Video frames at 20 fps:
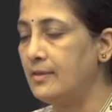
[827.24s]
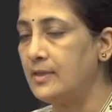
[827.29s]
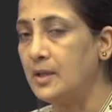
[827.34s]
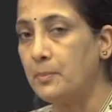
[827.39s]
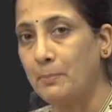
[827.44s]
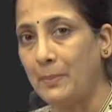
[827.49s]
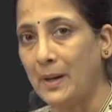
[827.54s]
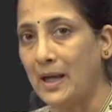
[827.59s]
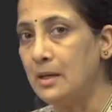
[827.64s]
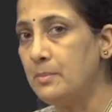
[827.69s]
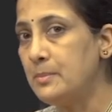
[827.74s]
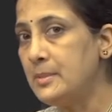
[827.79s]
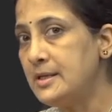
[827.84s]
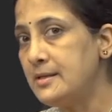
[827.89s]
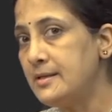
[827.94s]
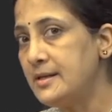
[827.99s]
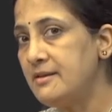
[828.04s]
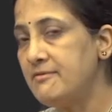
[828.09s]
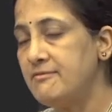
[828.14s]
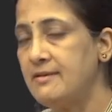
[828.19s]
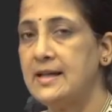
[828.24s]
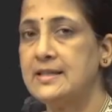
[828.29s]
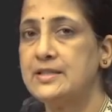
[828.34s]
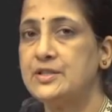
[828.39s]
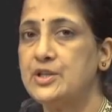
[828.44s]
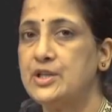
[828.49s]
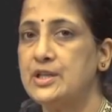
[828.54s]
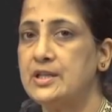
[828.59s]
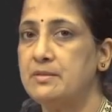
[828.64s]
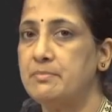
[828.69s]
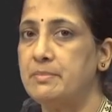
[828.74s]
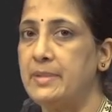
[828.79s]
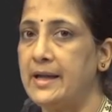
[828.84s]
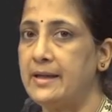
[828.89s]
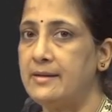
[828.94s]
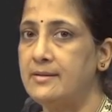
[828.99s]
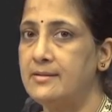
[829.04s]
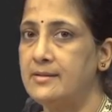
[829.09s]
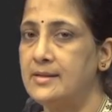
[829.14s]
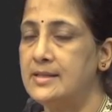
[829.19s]
The pulmonary vascular
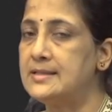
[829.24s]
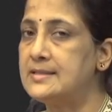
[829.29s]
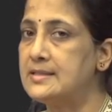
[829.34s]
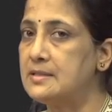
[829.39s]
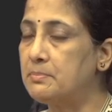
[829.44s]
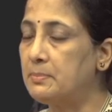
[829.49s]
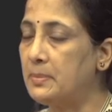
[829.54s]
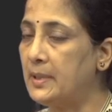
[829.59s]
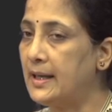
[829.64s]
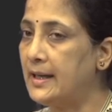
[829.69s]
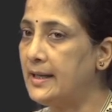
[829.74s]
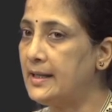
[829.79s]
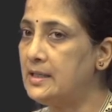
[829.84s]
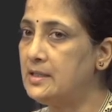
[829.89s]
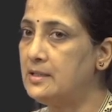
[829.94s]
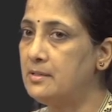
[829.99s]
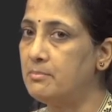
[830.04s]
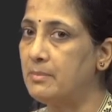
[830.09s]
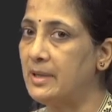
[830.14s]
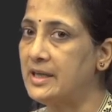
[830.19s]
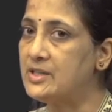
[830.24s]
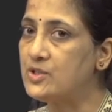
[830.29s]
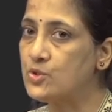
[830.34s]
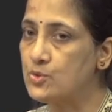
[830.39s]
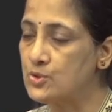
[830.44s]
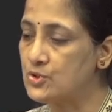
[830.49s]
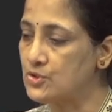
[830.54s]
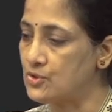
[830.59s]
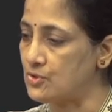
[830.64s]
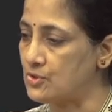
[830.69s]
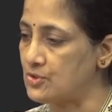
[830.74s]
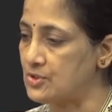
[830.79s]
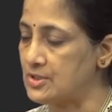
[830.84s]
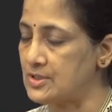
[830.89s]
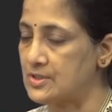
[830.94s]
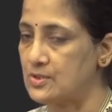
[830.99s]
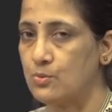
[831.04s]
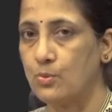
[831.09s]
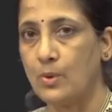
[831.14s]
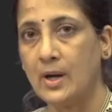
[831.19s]
bed is supplied by two sources.